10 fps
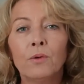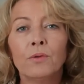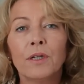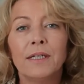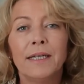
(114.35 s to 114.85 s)
all
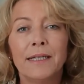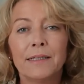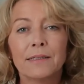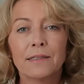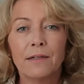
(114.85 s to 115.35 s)
the
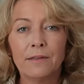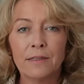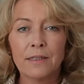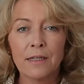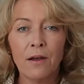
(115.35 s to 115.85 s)
links
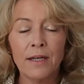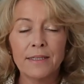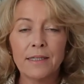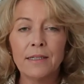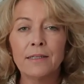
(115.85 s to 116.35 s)
and the
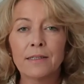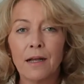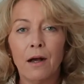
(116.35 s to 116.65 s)
sizes